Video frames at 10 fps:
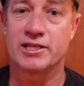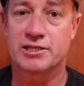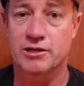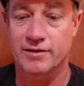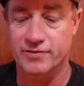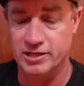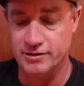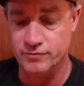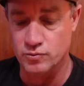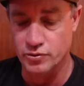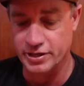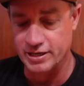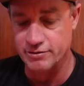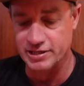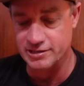siphoning of water
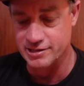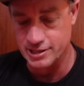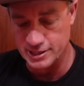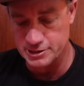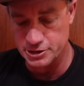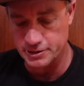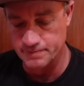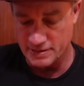going into the engine.